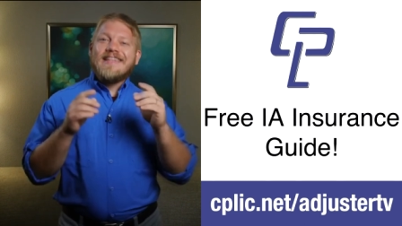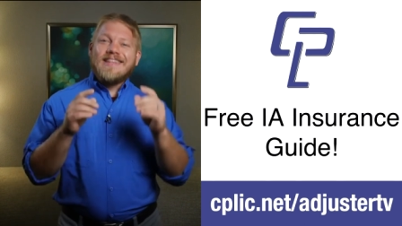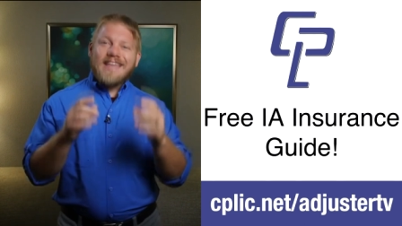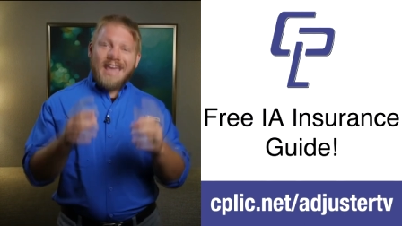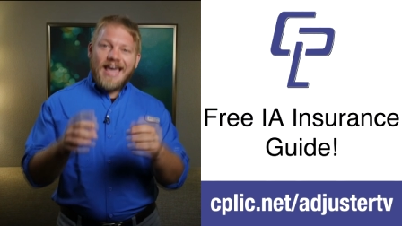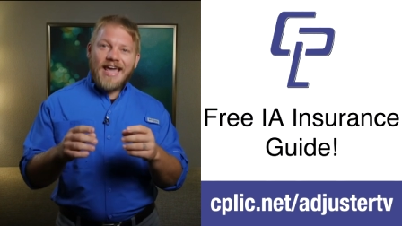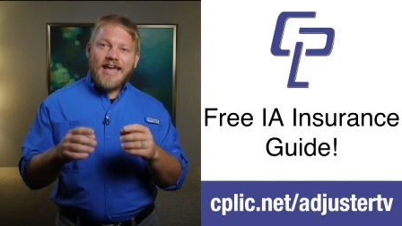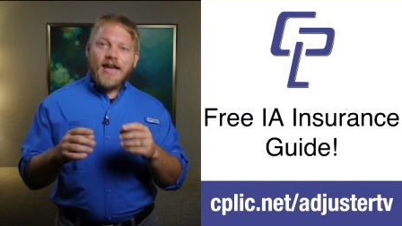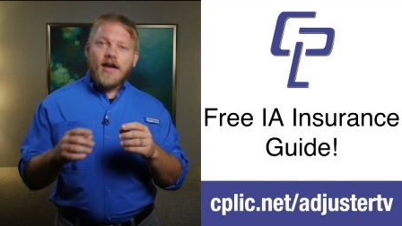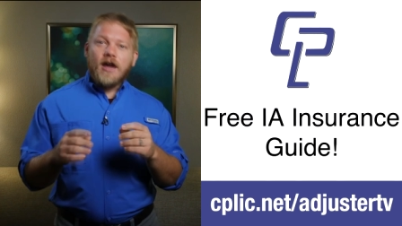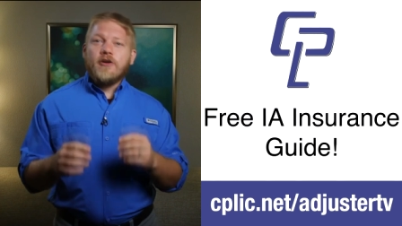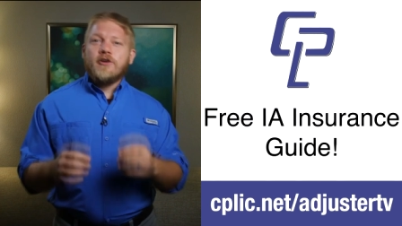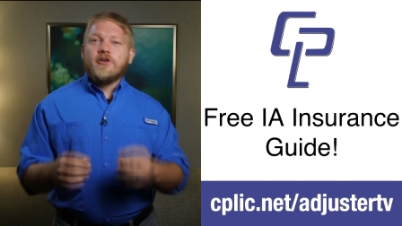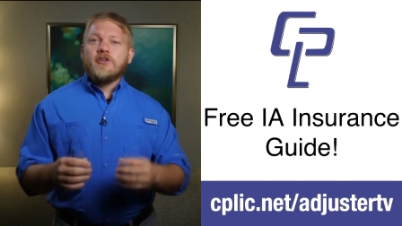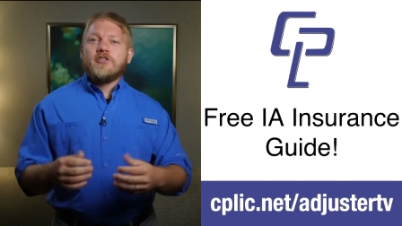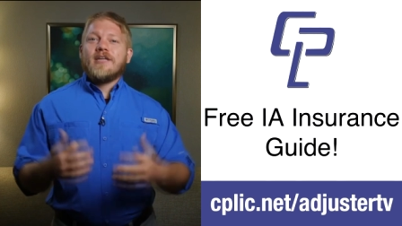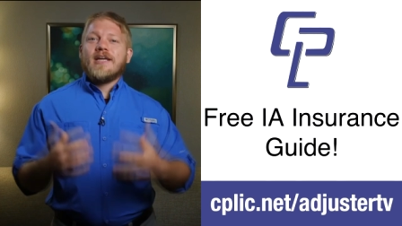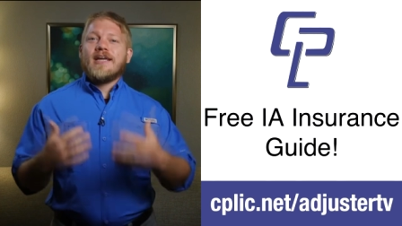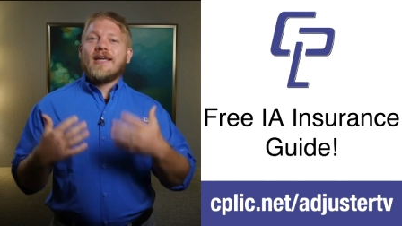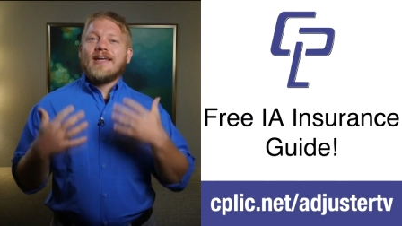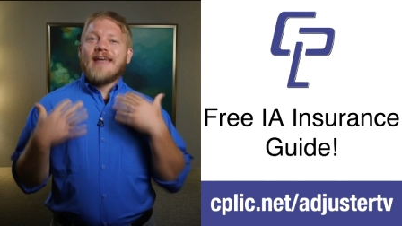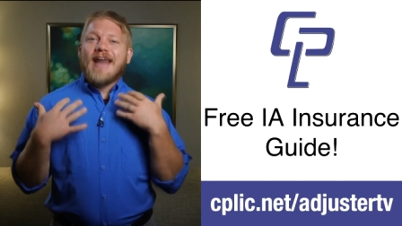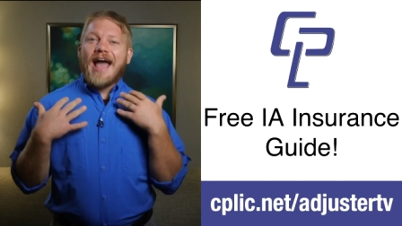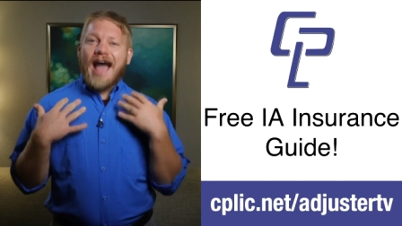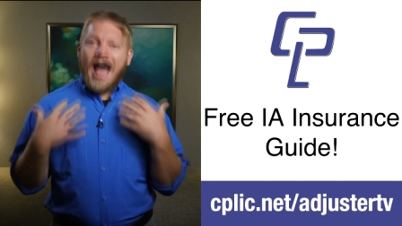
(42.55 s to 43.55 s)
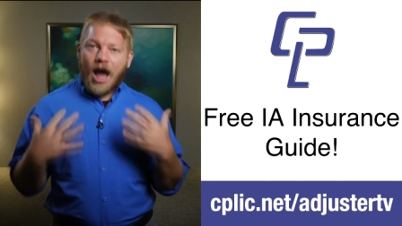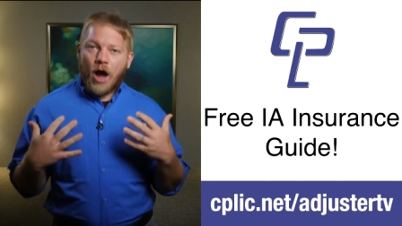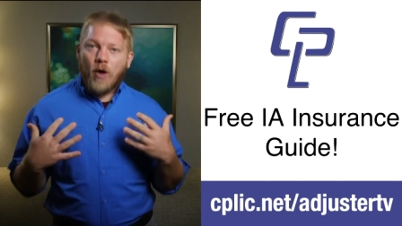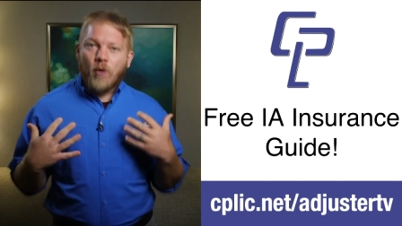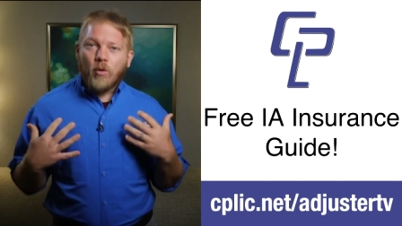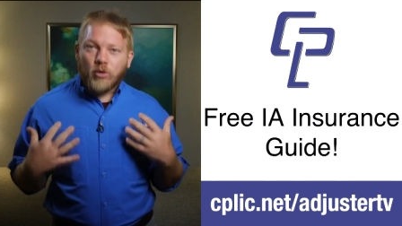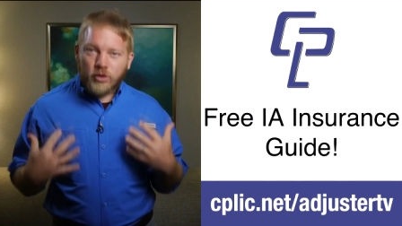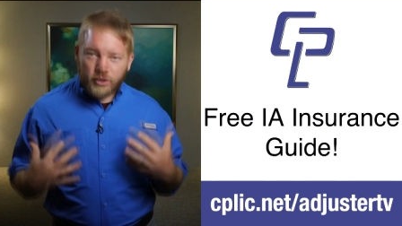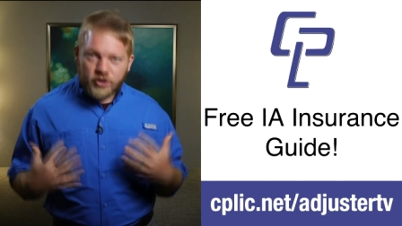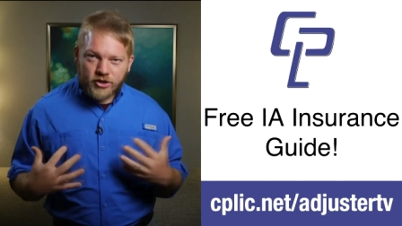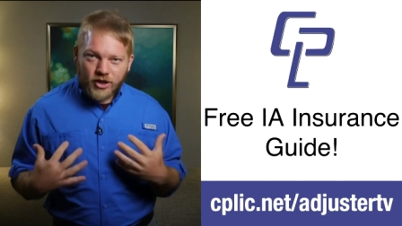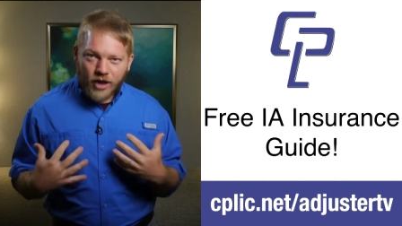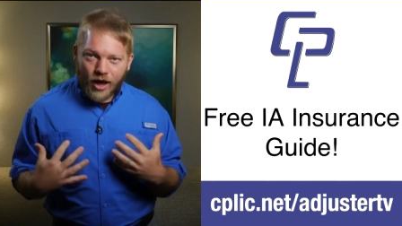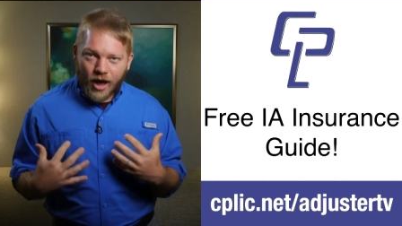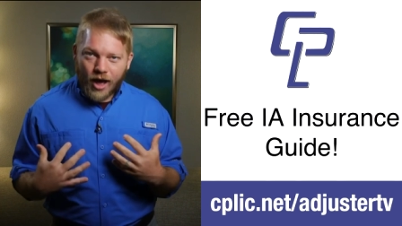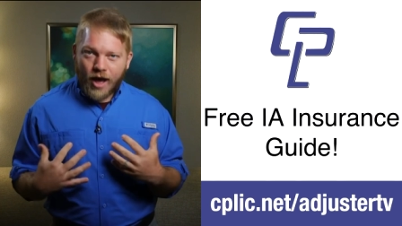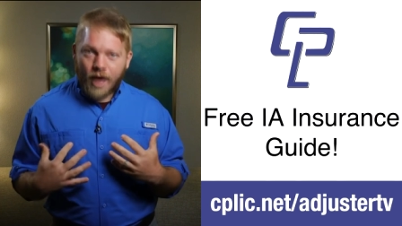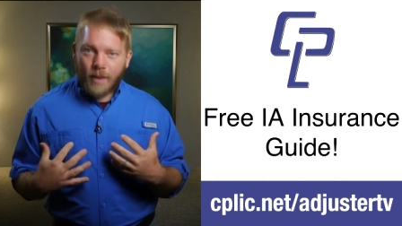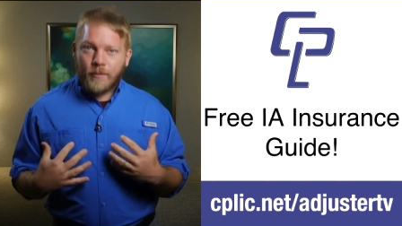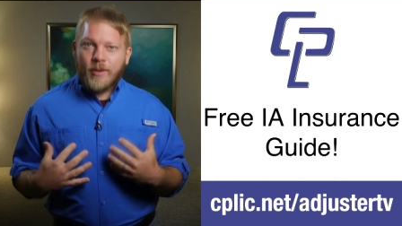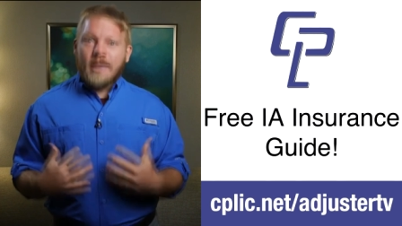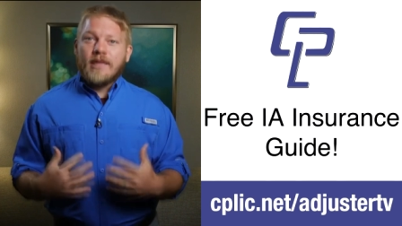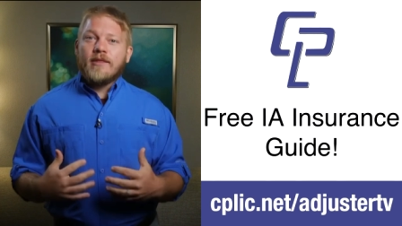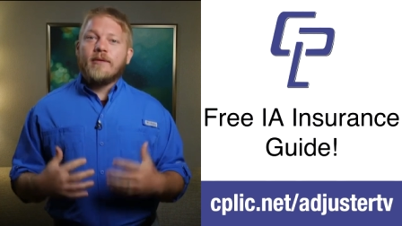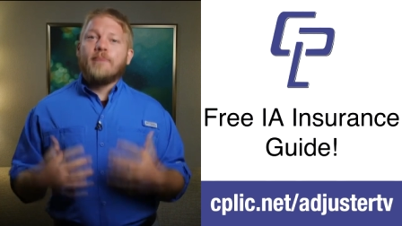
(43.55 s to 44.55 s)
They understand our
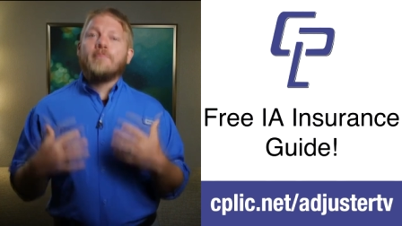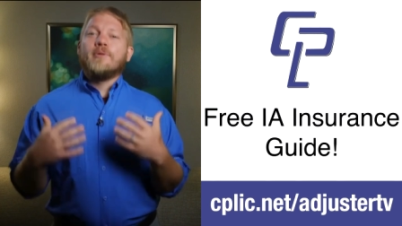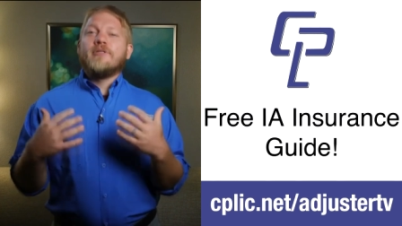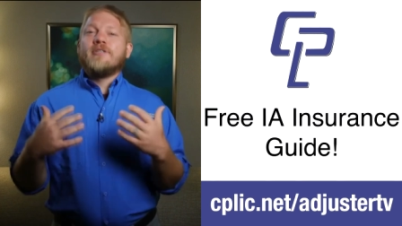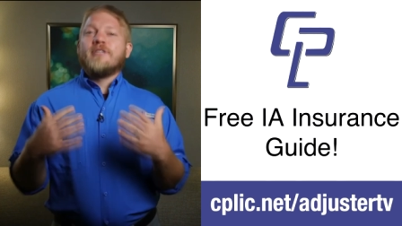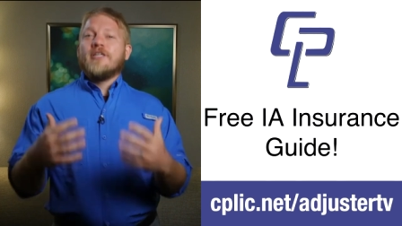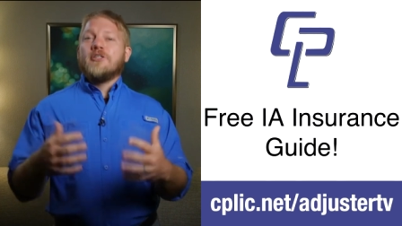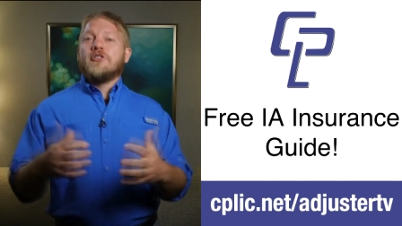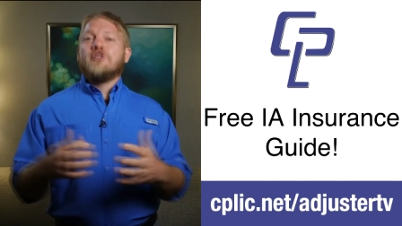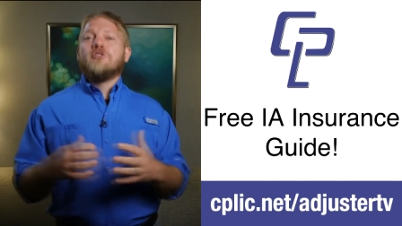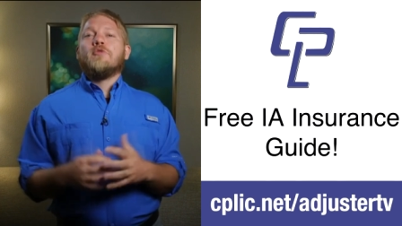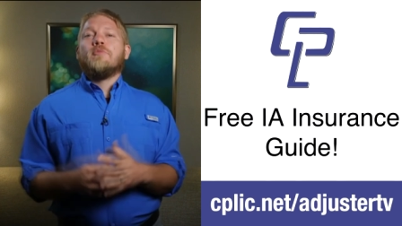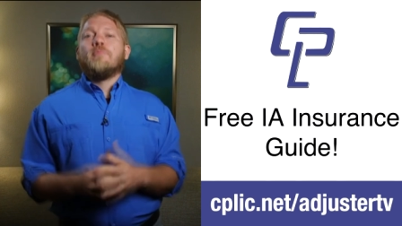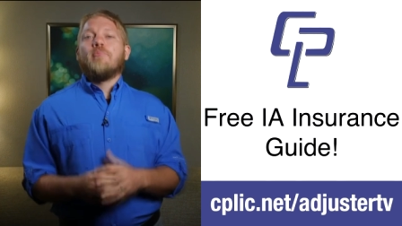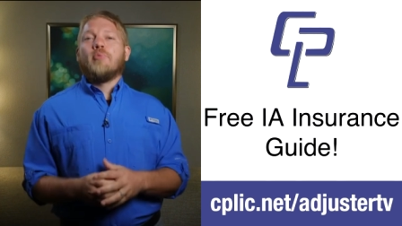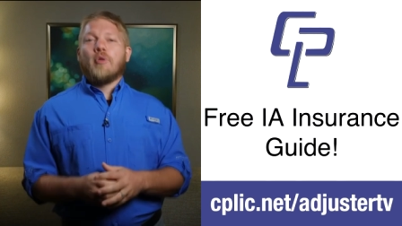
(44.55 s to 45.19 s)
job and the potential